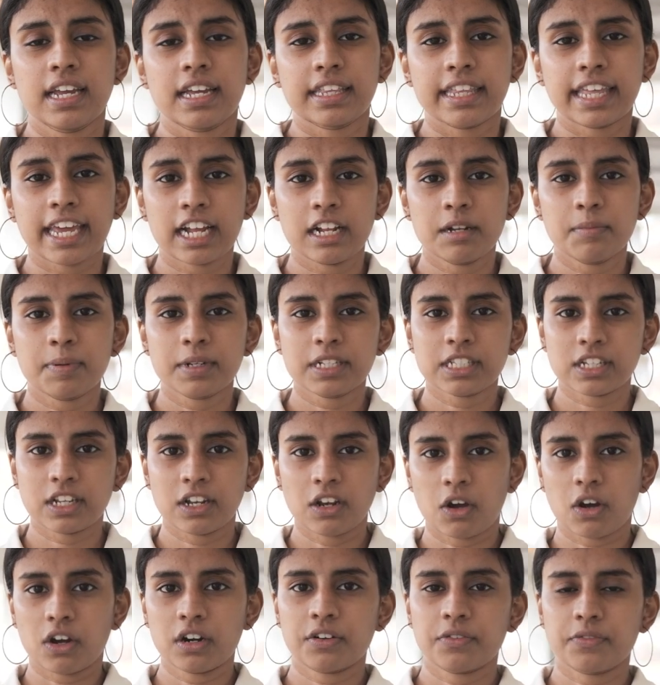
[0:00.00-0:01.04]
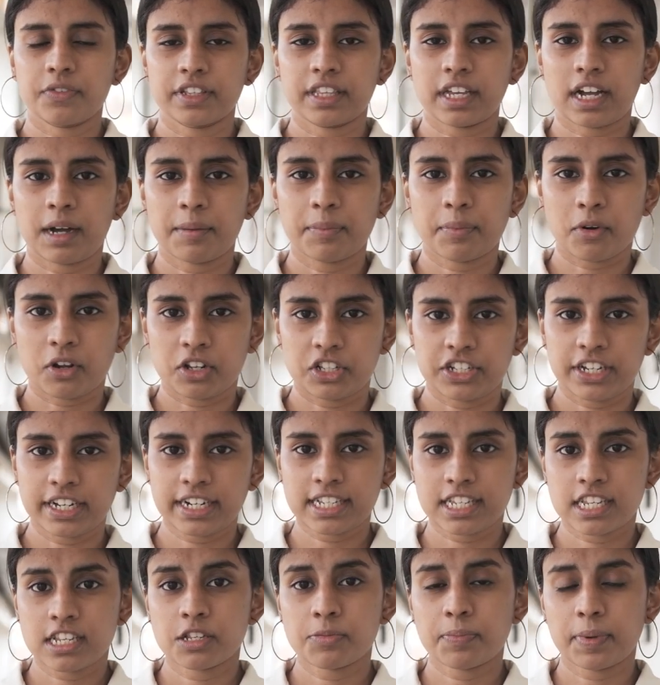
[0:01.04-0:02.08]
They help us a lot with our
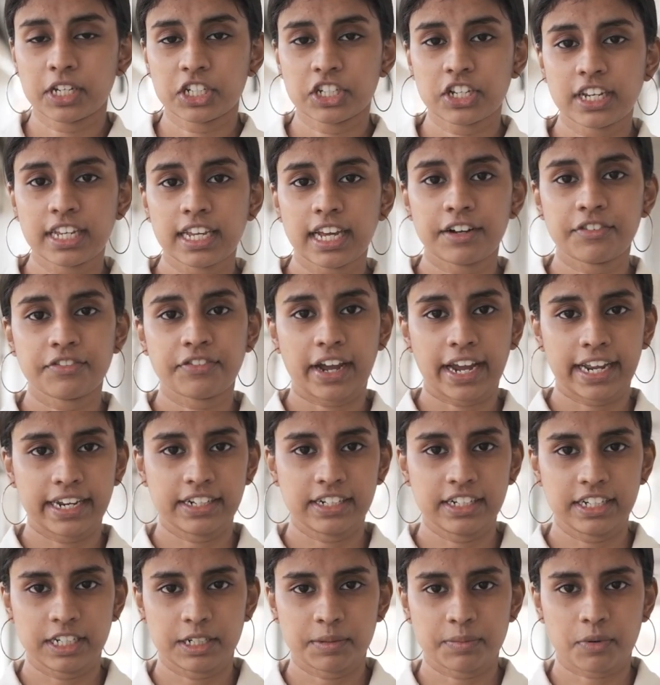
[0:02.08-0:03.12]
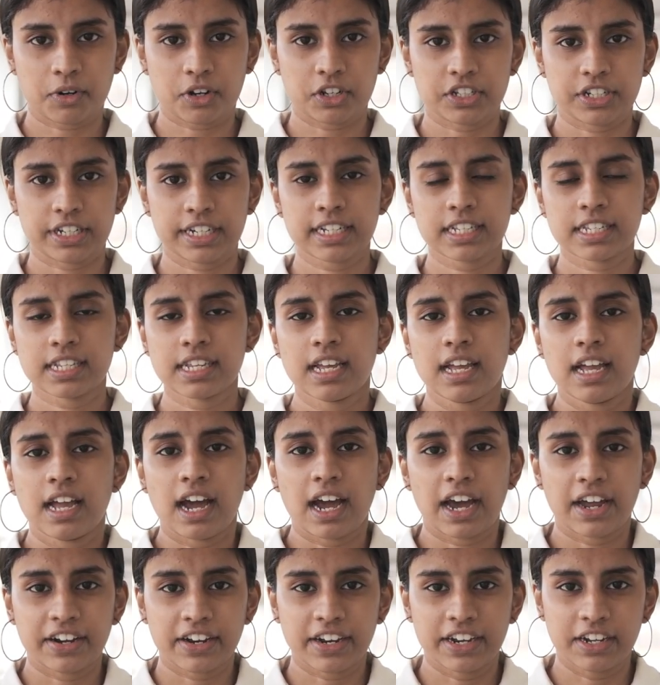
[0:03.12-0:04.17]
projects, especially our final year projects,
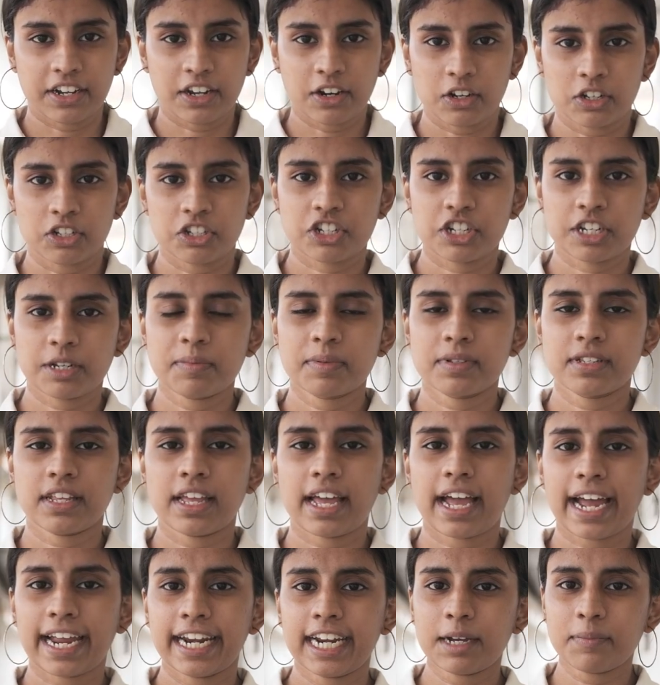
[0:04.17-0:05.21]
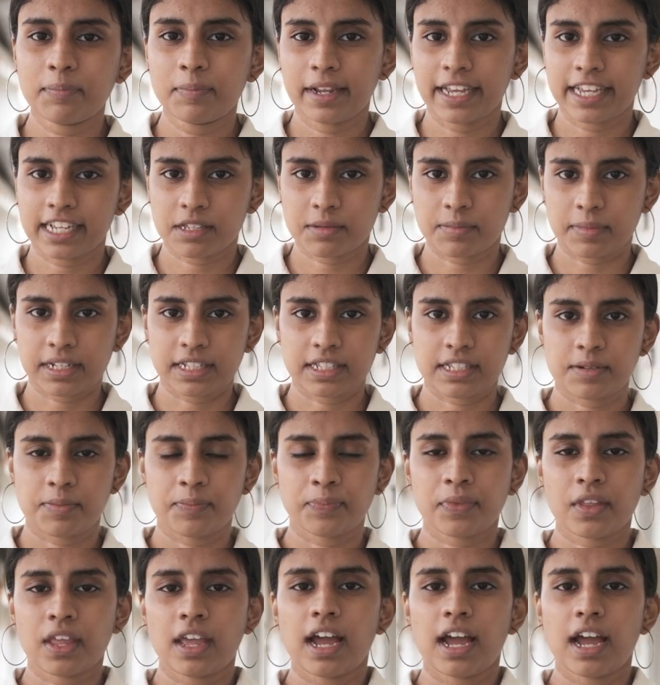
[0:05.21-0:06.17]
our internships and our placements.